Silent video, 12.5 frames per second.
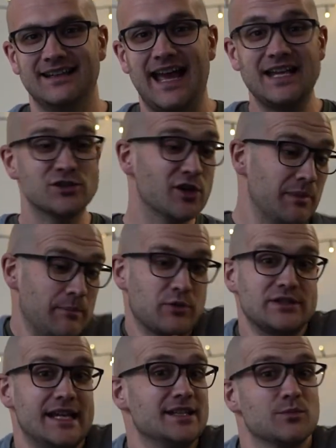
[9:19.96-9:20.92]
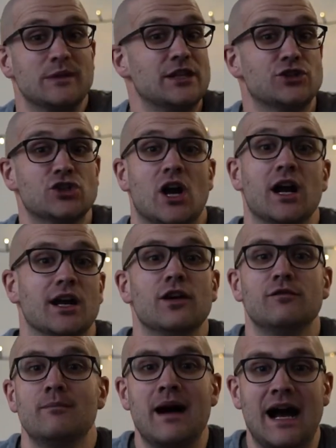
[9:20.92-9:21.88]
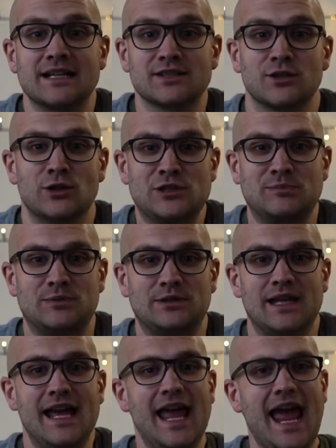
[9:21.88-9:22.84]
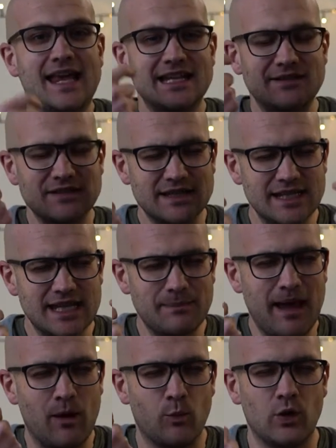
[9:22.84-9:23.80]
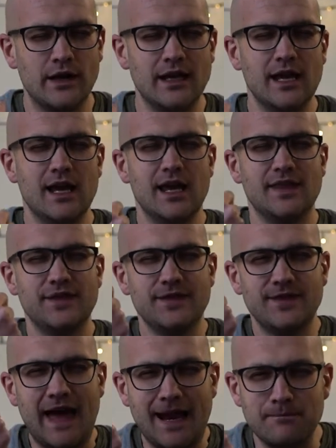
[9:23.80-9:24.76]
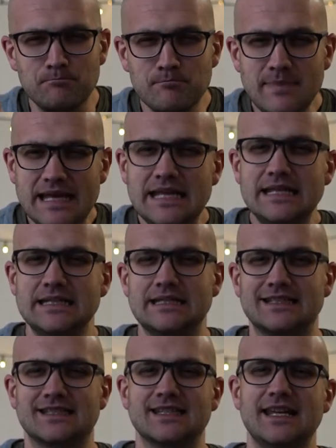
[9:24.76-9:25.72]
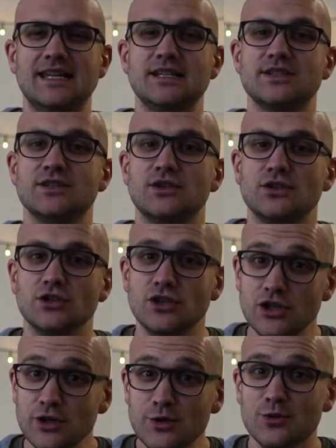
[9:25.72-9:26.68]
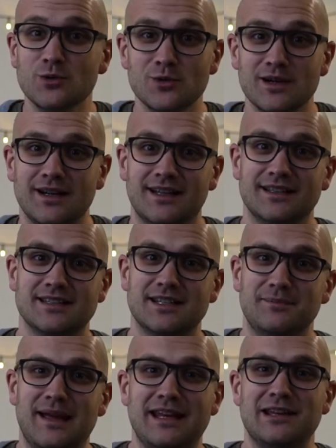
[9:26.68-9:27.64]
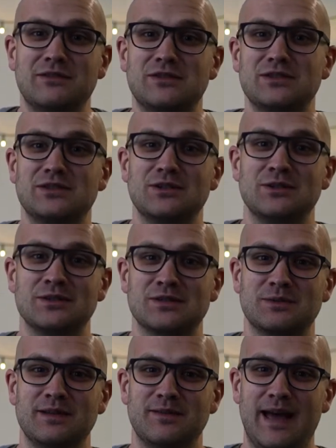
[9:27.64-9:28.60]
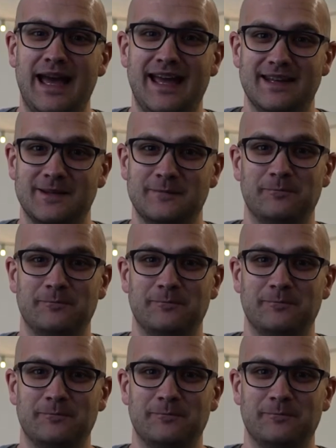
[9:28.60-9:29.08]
And so to be presented with a chunk of Mark's gospel and then have to think about what that means is new to many of the students we've had.